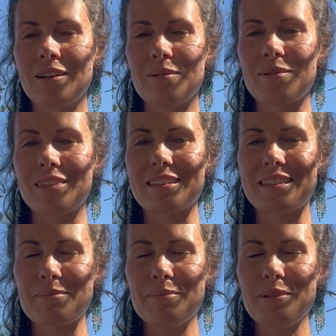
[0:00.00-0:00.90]
with the
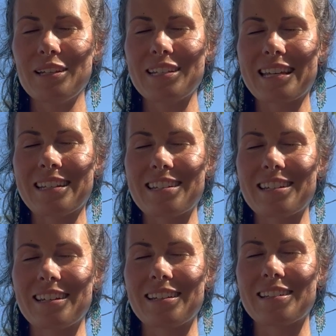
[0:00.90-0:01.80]
simple
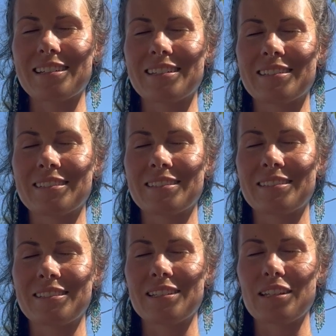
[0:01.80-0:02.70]
intention
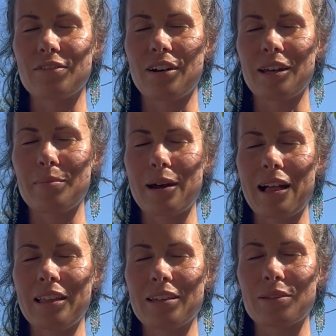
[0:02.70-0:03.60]
to find
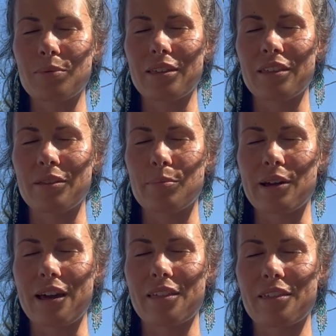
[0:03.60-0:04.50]
balance within the
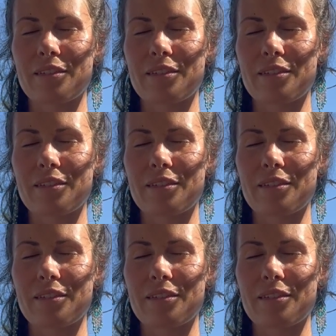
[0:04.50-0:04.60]
breath.